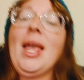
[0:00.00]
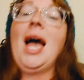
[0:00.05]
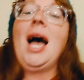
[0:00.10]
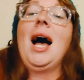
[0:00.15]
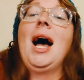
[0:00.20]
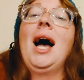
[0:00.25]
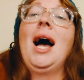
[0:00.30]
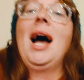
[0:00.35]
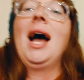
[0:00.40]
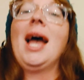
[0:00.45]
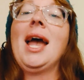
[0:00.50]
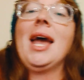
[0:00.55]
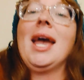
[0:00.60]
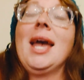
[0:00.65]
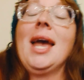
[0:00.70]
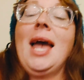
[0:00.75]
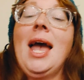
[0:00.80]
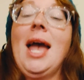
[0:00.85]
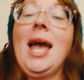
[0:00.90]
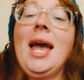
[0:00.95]

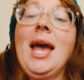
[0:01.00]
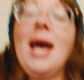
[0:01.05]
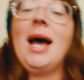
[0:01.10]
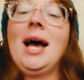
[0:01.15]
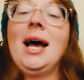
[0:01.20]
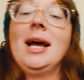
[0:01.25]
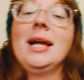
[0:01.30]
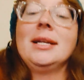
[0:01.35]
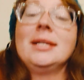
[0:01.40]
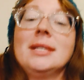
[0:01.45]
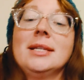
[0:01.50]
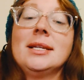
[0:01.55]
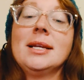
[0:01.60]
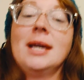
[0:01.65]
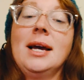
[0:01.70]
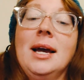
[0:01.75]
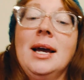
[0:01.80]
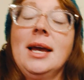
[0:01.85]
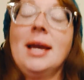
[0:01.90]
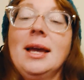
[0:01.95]
And
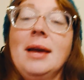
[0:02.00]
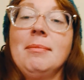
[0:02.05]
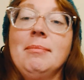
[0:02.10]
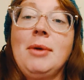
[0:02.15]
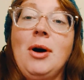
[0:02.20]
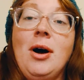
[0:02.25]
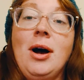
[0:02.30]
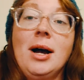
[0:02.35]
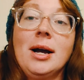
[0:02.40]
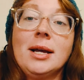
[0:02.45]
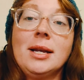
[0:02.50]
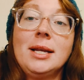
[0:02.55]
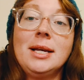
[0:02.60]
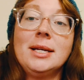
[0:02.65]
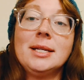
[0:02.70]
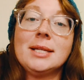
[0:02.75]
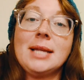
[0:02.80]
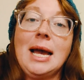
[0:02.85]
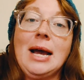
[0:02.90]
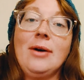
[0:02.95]

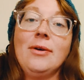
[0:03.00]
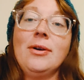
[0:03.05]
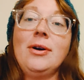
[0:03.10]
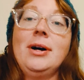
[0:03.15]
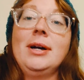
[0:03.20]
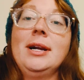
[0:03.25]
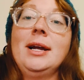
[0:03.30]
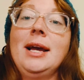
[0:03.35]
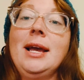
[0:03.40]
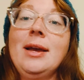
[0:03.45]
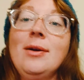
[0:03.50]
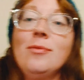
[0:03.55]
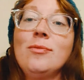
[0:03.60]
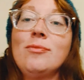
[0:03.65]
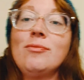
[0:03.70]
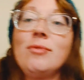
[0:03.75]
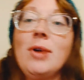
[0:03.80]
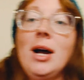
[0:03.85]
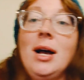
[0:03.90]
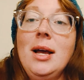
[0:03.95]
Mahogany is out on a
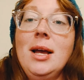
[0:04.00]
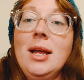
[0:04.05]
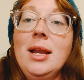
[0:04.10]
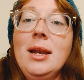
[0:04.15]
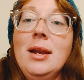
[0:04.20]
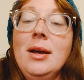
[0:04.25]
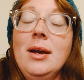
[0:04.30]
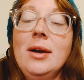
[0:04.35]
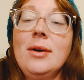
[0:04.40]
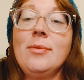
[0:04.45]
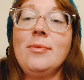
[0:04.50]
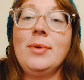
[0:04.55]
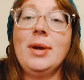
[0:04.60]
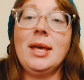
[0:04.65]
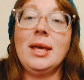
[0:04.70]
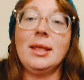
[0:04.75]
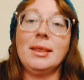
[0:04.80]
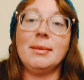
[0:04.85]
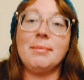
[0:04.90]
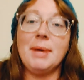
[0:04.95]
run
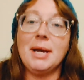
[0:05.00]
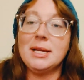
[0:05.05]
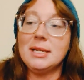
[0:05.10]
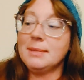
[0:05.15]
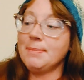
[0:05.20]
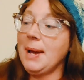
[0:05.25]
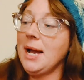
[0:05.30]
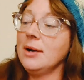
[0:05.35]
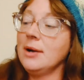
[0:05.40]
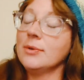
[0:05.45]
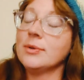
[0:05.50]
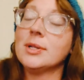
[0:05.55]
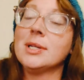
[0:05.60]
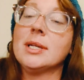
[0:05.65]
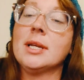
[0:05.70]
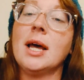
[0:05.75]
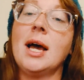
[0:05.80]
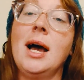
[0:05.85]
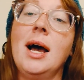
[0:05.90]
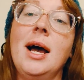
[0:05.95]
with my
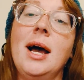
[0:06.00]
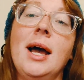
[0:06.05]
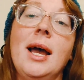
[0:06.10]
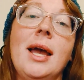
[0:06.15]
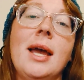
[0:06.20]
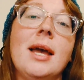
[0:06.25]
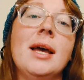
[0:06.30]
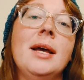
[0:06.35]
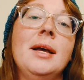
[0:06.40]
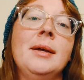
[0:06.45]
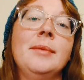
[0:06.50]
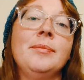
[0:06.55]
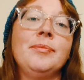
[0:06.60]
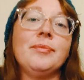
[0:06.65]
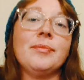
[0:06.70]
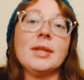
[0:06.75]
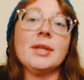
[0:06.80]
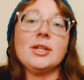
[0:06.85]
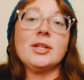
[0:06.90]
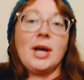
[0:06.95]
spouse.
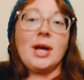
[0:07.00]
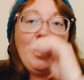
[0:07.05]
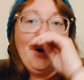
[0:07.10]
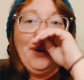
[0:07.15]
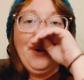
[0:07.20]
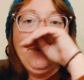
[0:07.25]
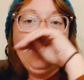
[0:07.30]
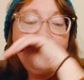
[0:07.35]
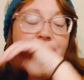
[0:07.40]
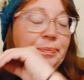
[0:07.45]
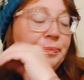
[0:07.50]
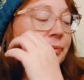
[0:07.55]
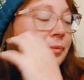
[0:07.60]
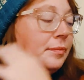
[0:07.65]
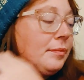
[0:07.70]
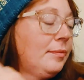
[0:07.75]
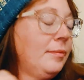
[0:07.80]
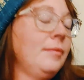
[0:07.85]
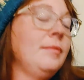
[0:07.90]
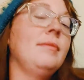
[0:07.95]
So
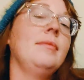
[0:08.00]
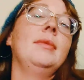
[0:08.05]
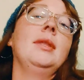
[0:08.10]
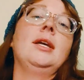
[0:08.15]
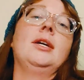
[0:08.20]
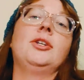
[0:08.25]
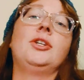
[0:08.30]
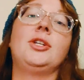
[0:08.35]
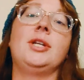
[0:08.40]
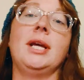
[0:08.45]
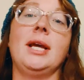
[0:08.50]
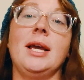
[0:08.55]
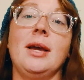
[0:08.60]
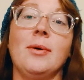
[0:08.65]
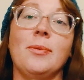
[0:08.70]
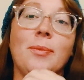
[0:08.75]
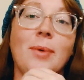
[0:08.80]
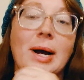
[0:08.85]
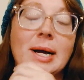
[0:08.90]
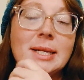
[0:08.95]

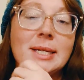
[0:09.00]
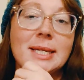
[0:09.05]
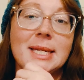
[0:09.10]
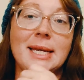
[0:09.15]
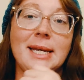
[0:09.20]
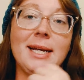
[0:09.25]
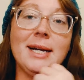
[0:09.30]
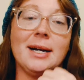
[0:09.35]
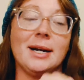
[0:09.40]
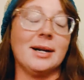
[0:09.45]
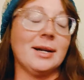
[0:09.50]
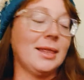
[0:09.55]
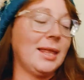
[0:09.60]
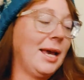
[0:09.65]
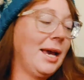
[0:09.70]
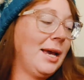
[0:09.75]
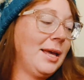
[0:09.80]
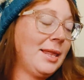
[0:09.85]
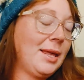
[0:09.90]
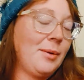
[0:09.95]
she was here.
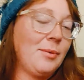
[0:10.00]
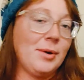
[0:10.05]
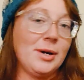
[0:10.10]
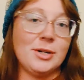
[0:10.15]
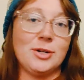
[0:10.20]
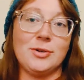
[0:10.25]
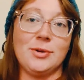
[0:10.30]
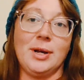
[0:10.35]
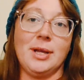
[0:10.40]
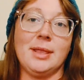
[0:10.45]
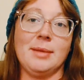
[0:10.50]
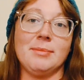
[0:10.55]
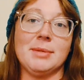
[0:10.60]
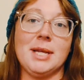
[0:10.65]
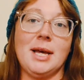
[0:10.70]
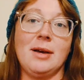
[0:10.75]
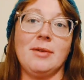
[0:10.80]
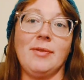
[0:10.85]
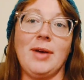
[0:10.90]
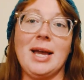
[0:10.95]
They were enjoying
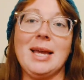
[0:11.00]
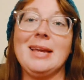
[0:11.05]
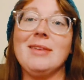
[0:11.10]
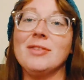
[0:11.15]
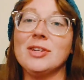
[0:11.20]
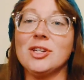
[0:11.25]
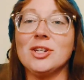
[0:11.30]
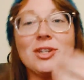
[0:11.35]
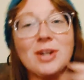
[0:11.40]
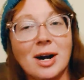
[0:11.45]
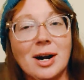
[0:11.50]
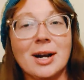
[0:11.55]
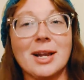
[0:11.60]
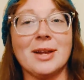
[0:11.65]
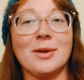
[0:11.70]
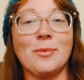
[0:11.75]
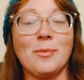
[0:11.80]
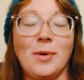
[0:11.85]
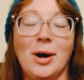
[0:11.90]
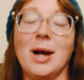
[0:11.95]
themselves. I even
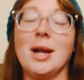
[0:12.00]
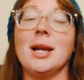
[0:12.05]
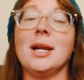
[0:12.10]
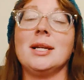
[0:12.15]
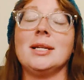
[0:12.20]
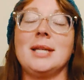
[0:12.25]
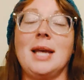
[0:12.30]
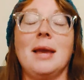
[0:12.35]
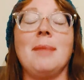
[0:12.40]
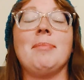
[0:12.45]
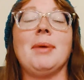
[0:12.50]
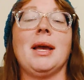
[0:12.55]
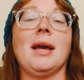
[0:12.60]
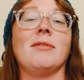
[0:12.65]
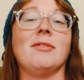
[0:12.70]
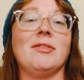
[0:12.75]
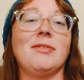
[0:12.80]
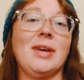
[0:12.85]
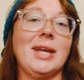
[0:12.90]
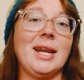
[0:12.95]
started one taping
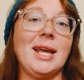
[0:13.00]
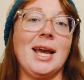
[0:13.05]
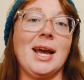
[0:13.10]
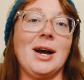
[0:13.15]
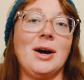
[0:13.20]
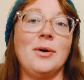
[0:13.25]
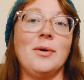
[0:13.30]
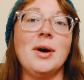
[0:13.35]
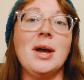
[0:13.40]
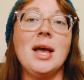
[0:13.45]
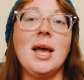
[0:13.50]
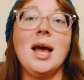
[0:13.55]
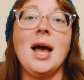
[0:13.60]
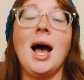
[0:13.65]
of a video